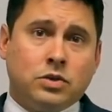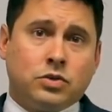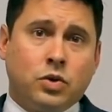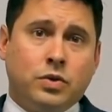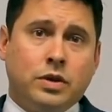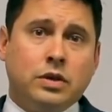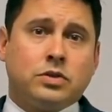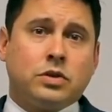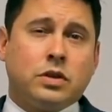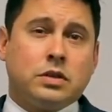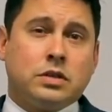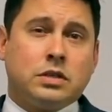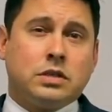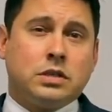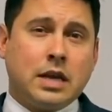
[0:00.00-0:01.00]
So these are the
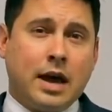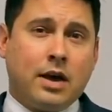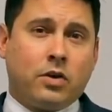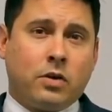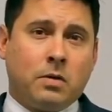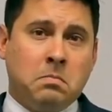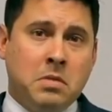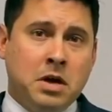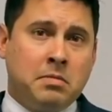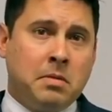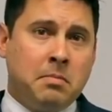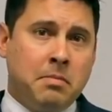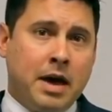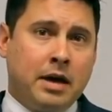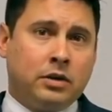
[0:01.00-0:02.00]
standard
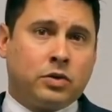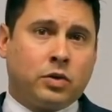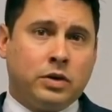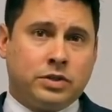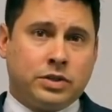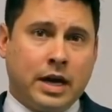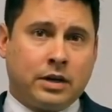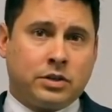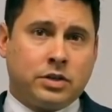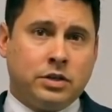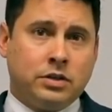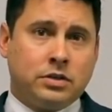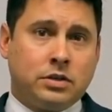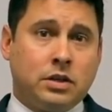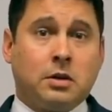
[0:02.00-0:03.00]
minimum mandatory
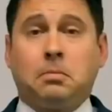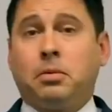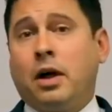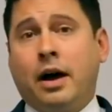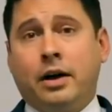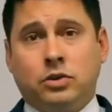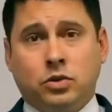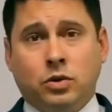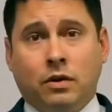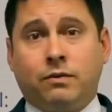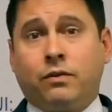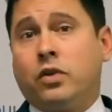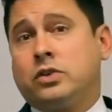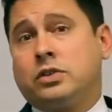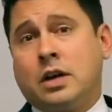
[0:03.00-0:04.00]
sanctions that apply to a
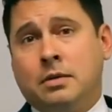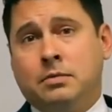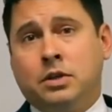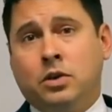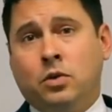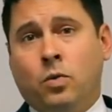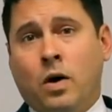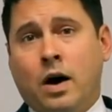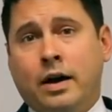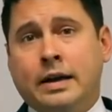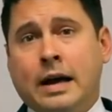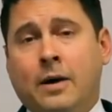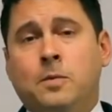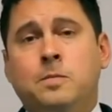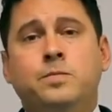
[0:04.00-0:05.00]
first time
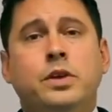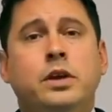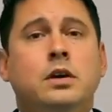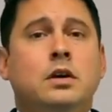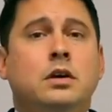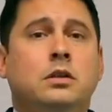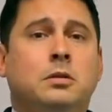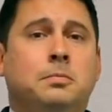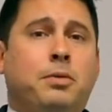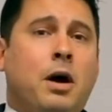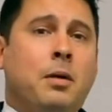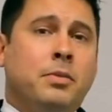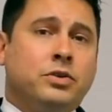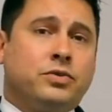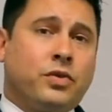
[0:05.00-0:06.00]
DUI. Now, the
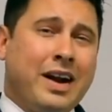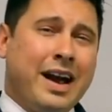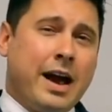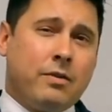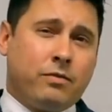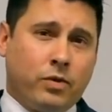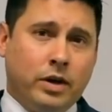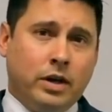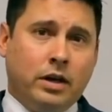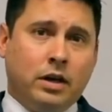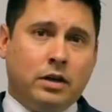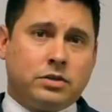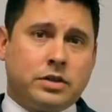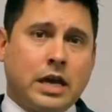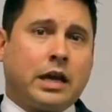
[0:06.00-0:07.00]
problem is for
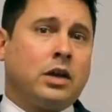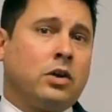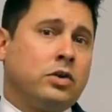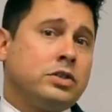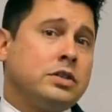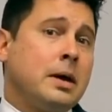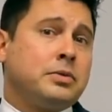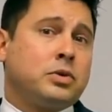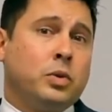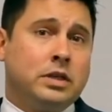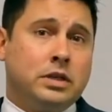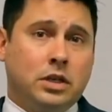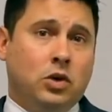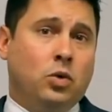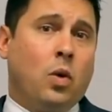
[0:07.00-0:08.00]
every second or
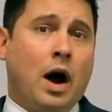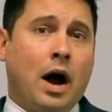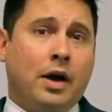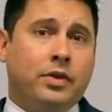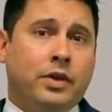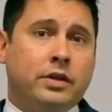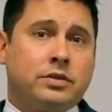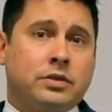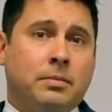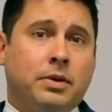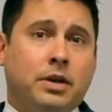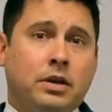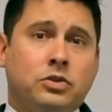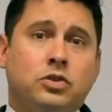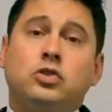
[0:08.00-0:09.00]
subsequent DUI that
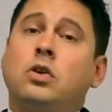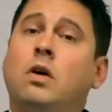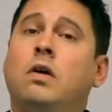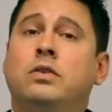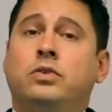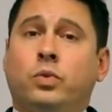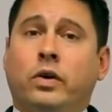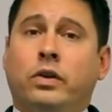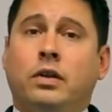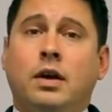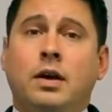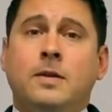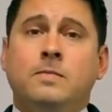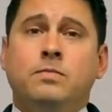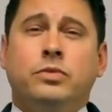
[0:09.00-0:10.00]
somebody is charged with,
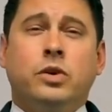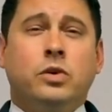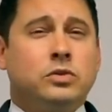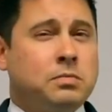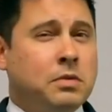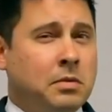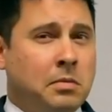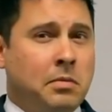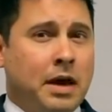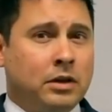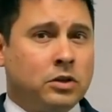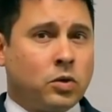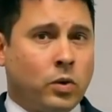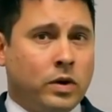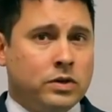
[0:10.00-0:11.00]
those minimum
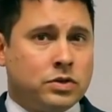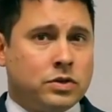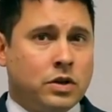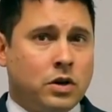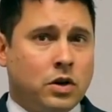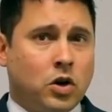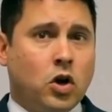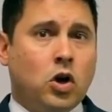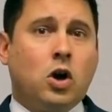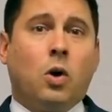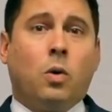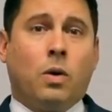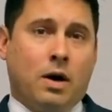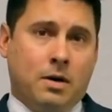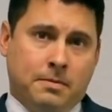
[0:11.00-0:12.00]
mandatories
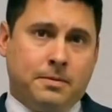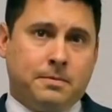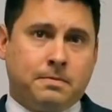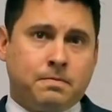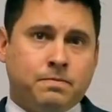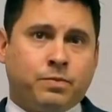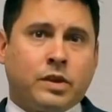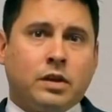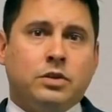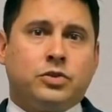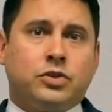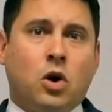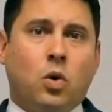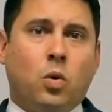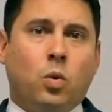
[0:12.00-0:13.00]
go up.
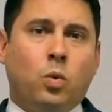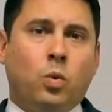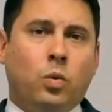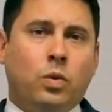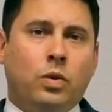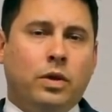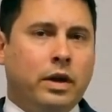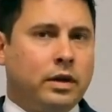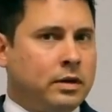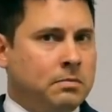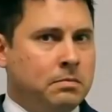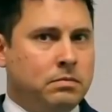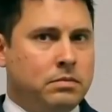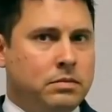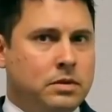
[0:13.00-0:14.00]
So it
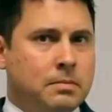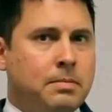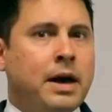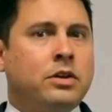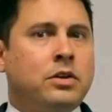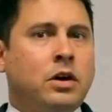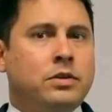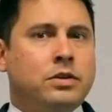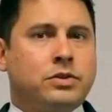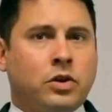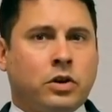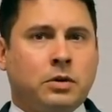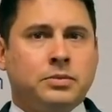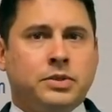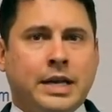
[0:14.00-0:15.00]
can depend on the
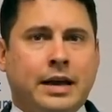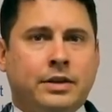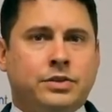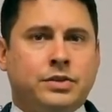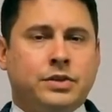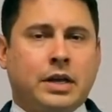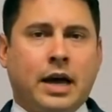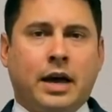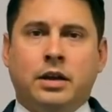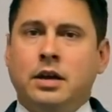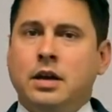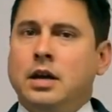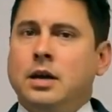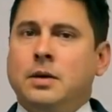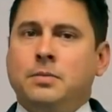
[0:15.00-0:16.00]
circumstances again,